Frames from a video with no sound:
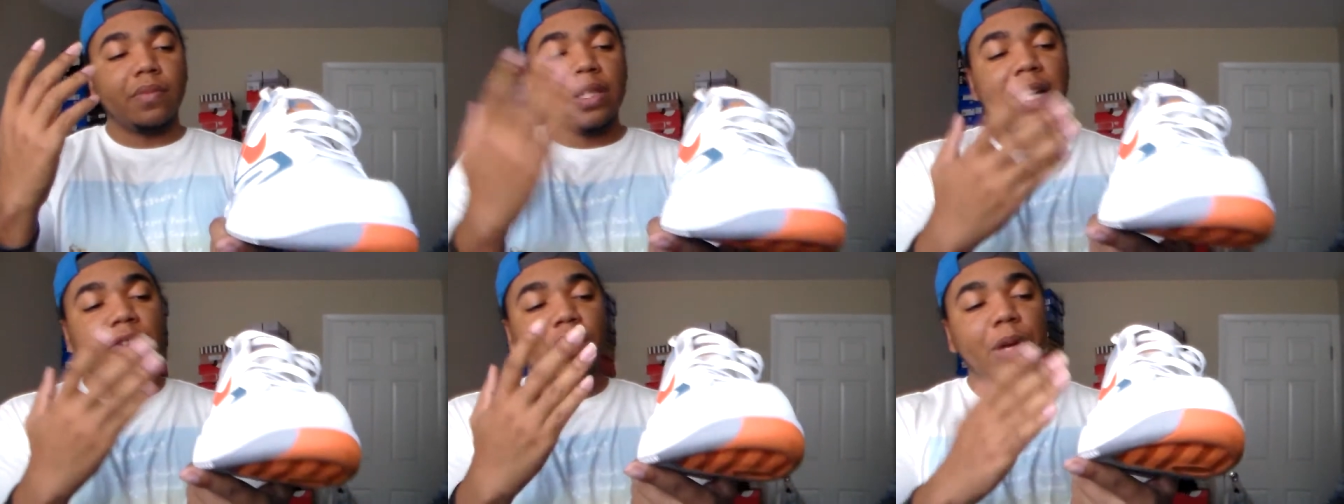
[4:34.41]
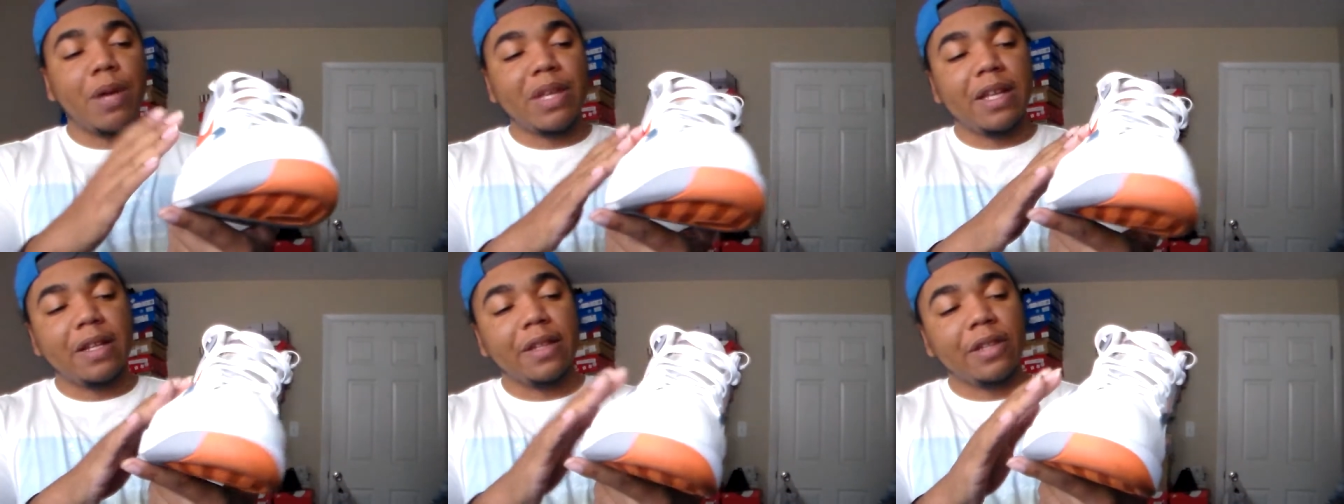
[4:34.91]
Kind of remind
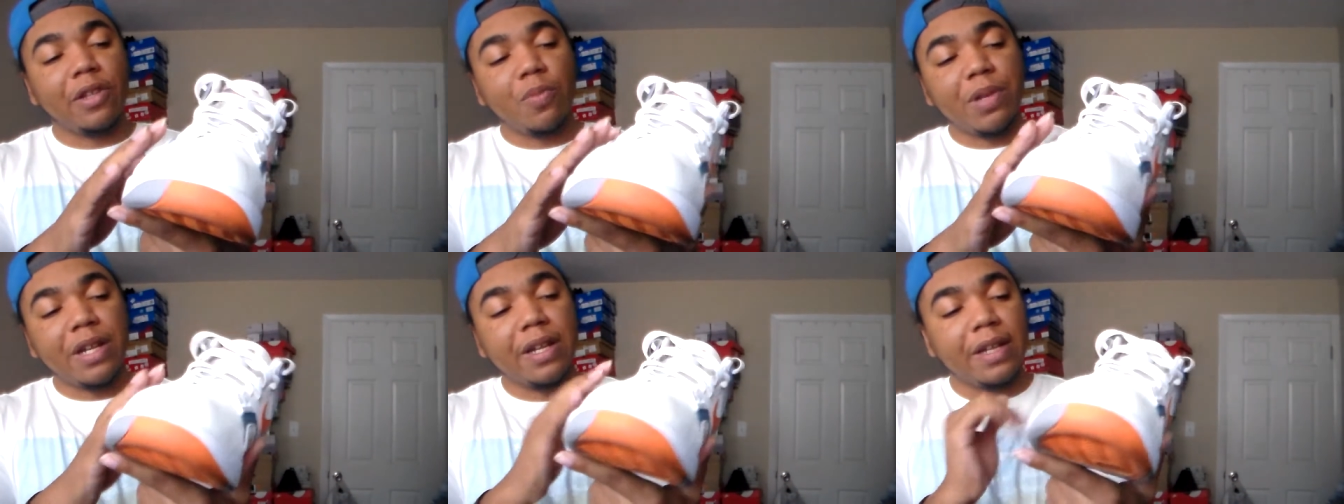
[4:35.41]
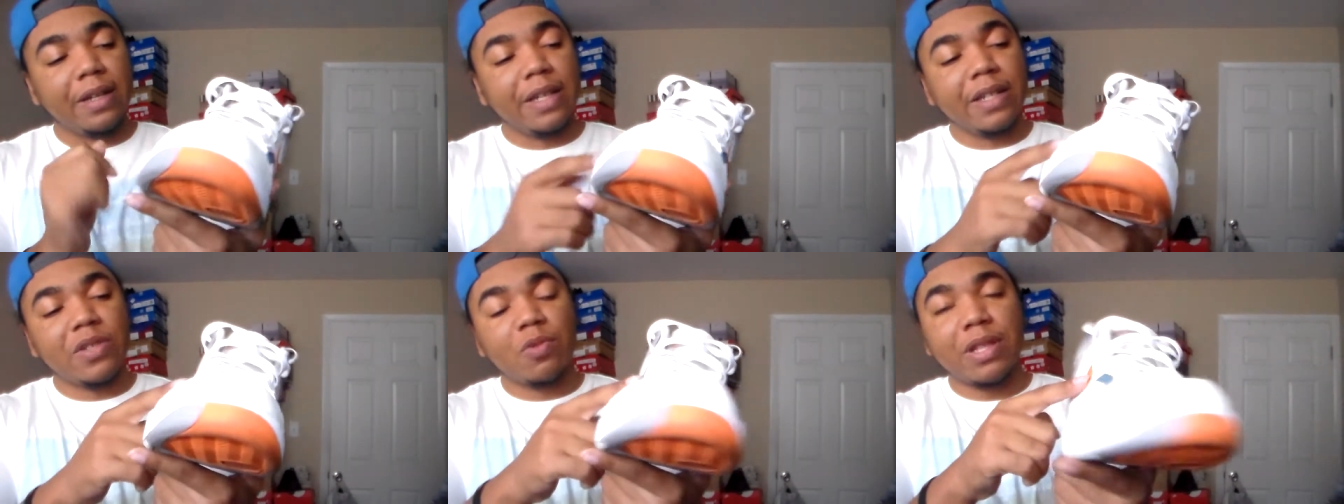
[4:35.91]
me a little bit of
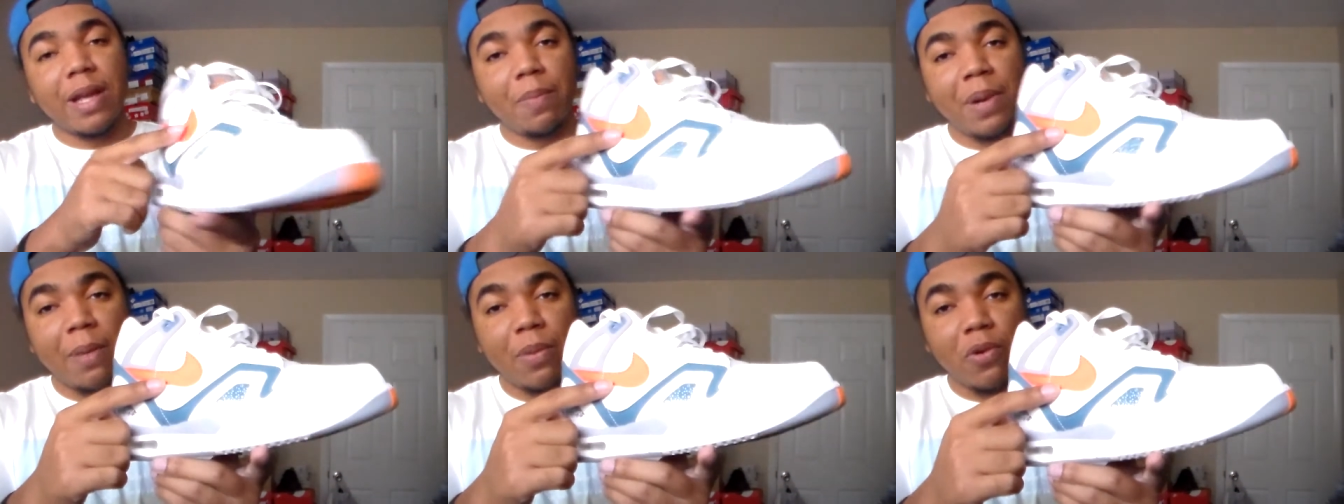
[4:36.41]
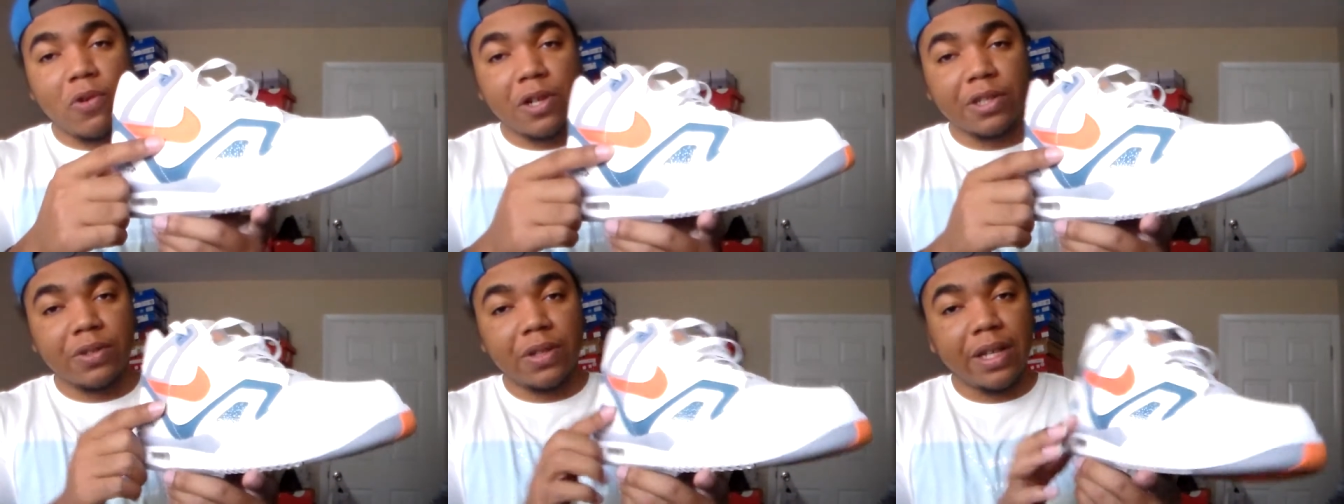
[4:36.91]
NYX with that pop of
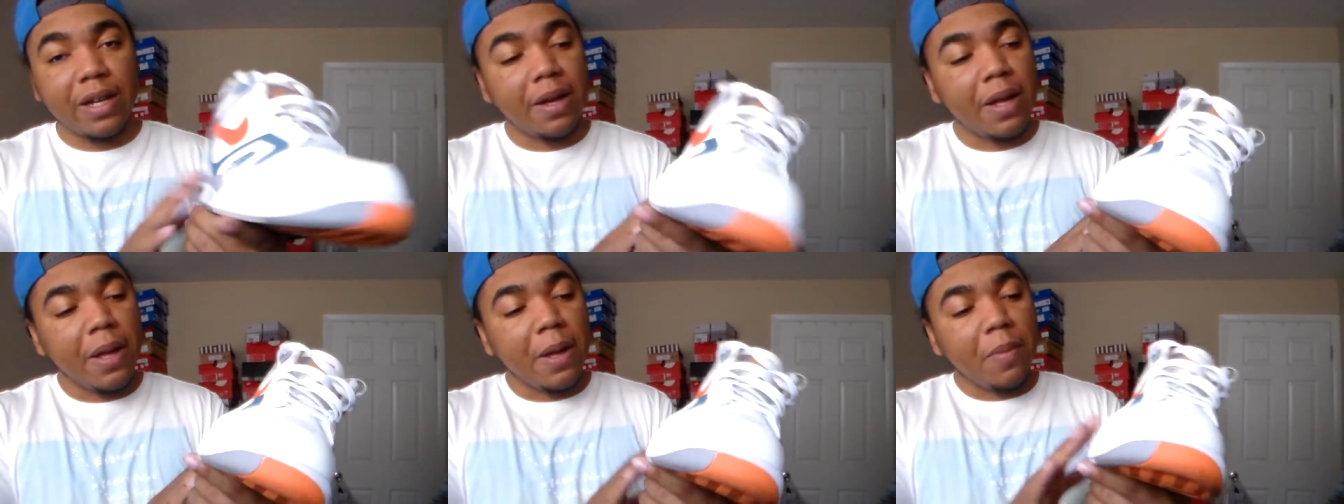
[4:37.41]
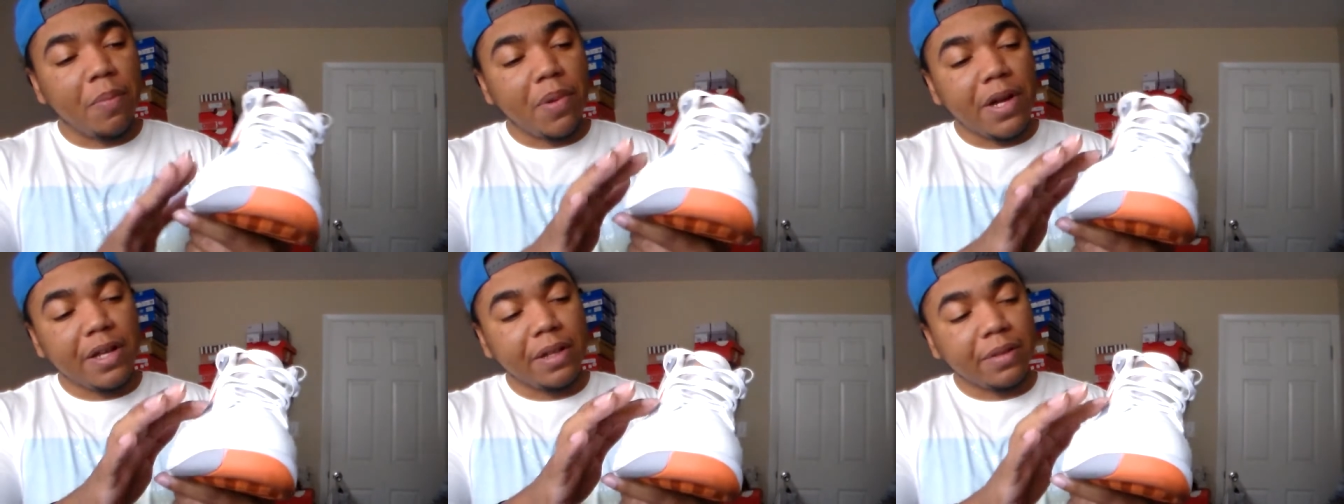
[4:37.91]
orange on there.
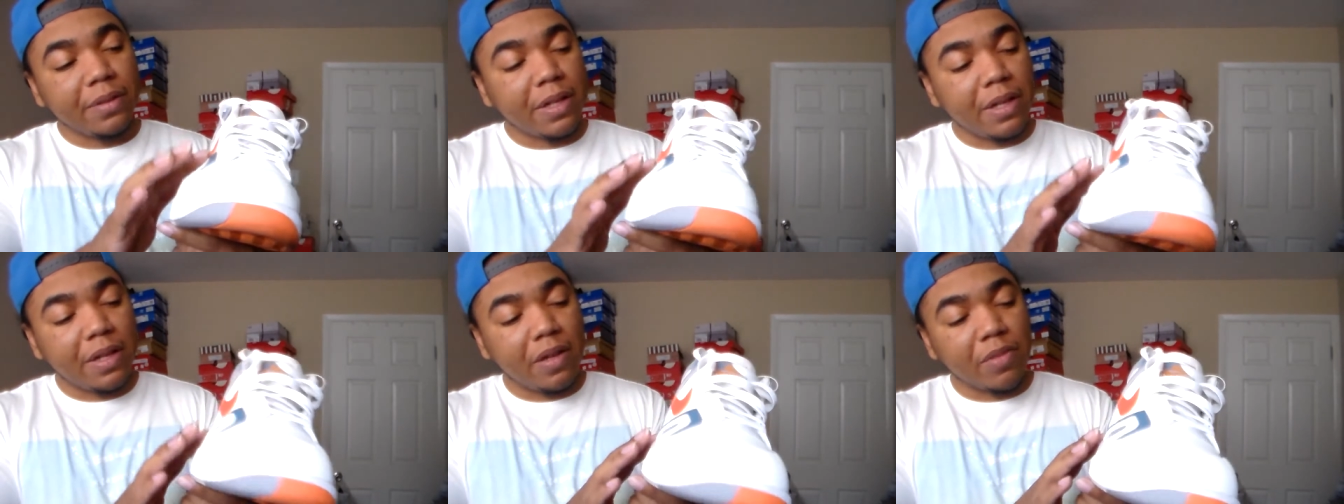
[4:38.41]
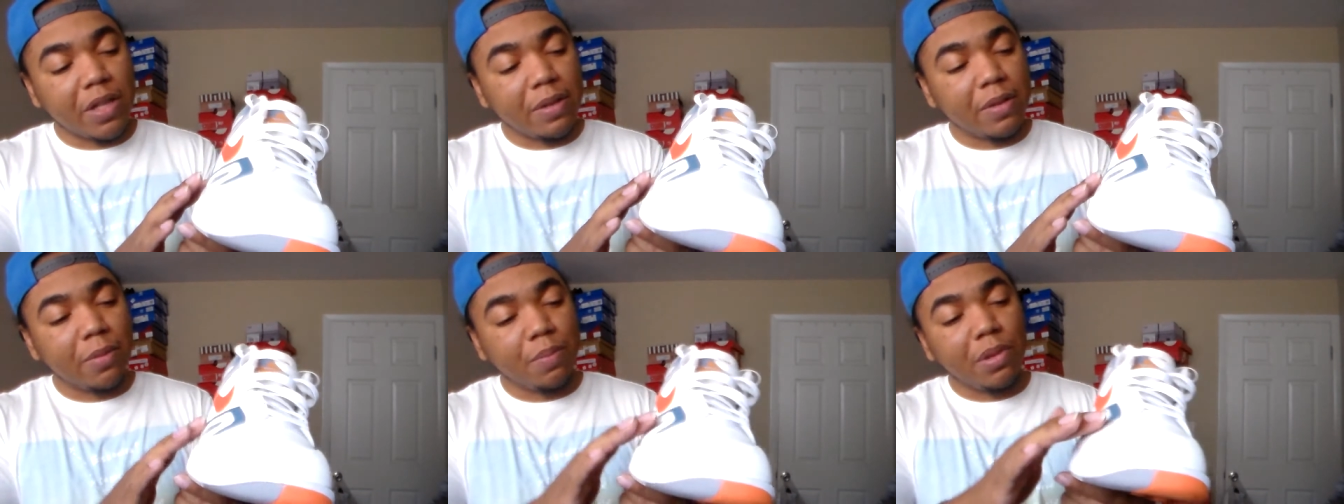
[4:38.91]
But um, the,
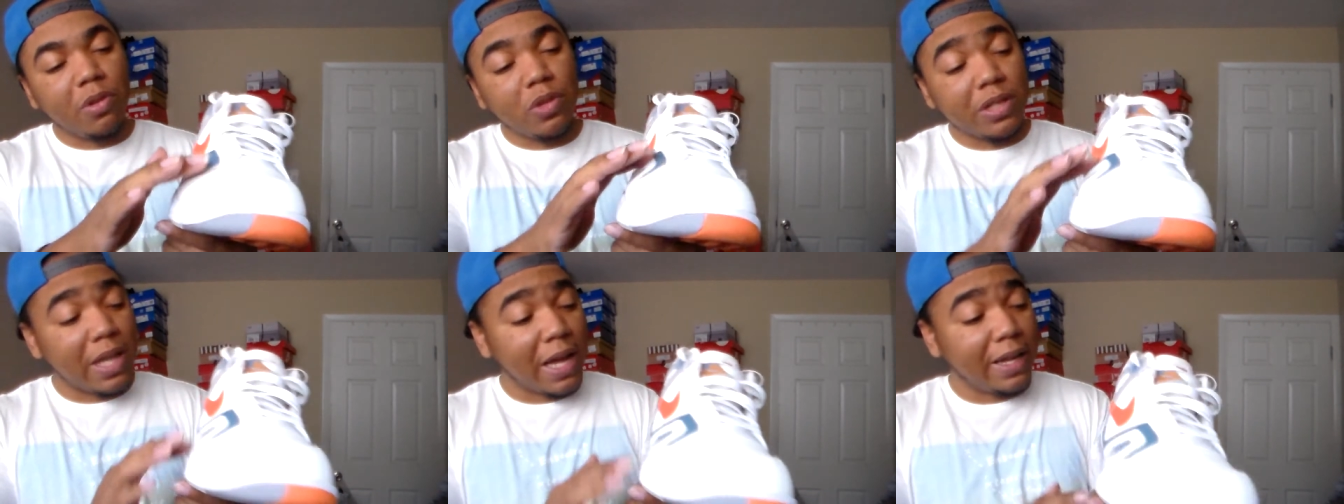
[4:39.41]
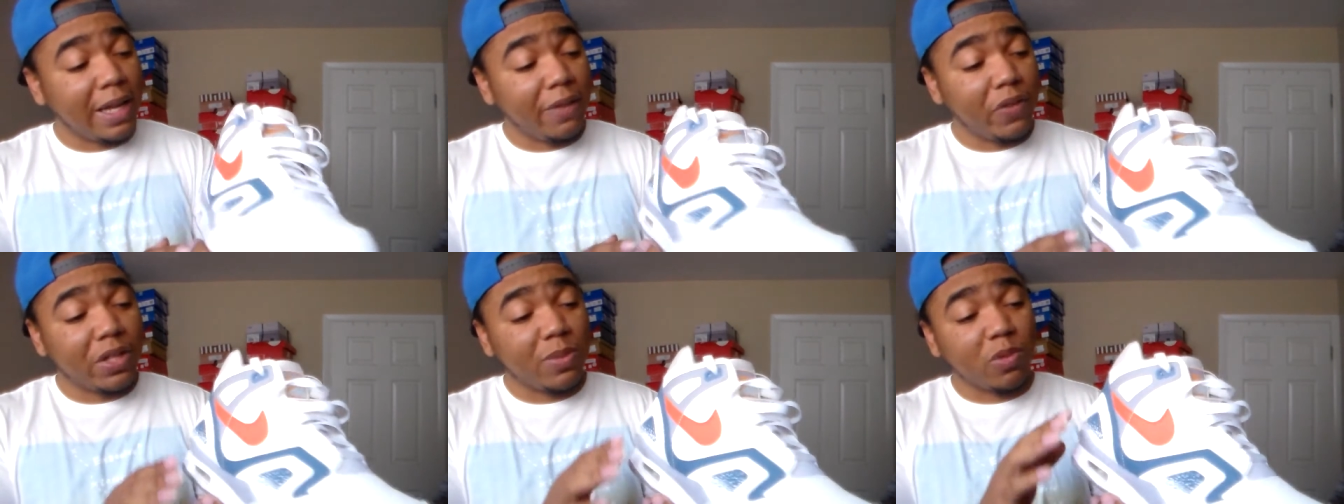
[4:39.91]
the blue is not
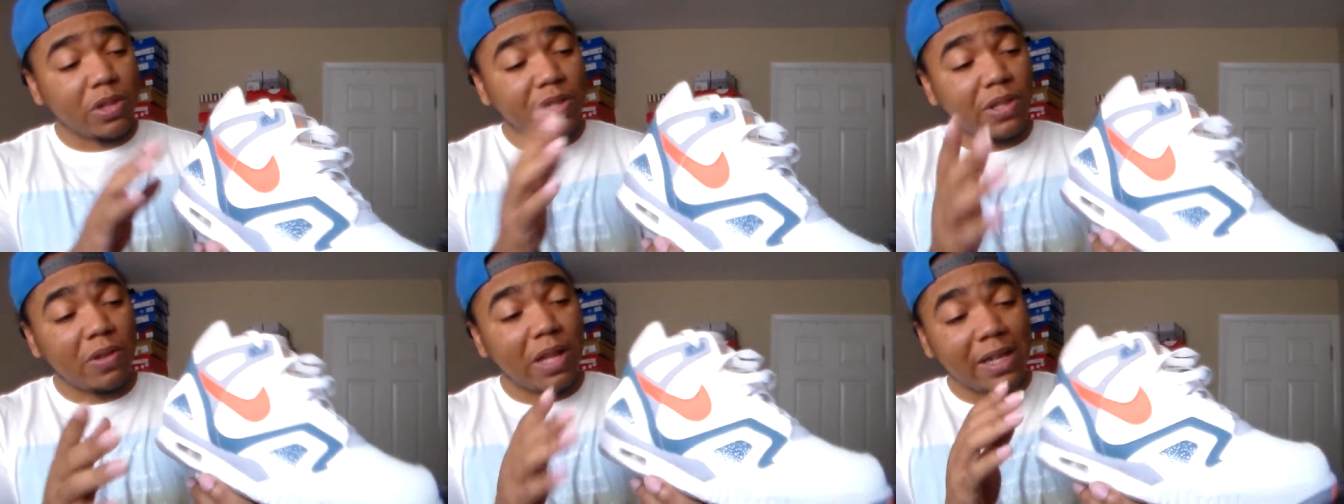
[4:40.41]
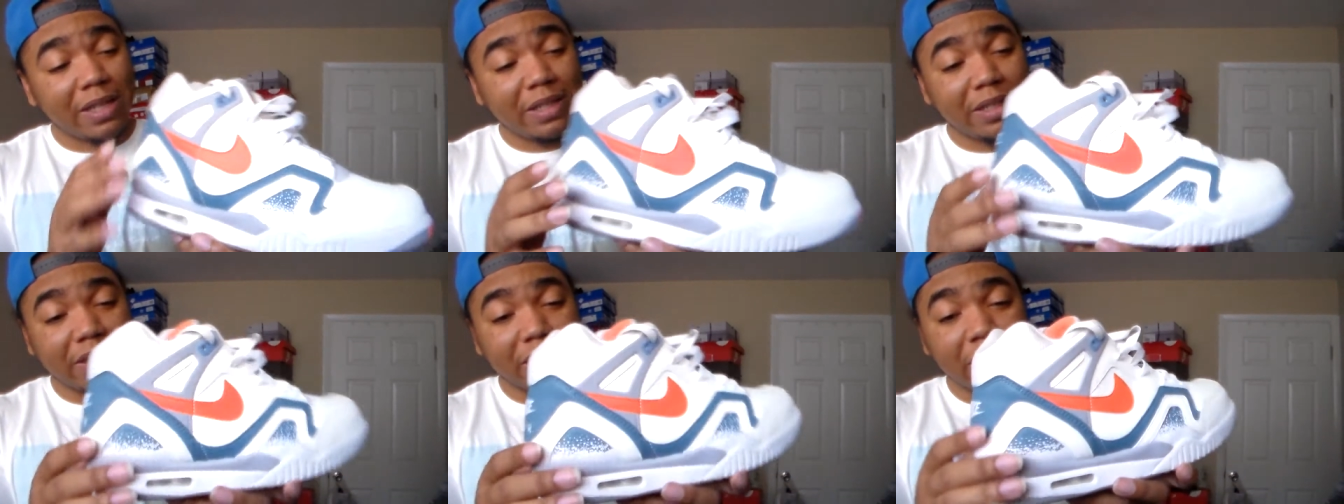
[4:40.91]
navy. It's more so like
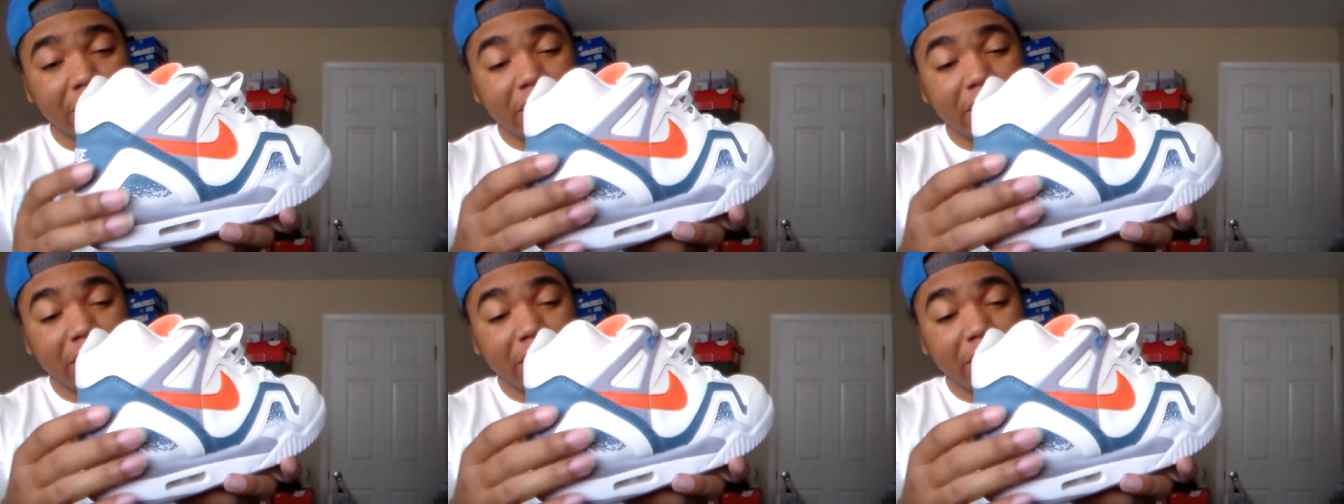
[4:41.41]
a,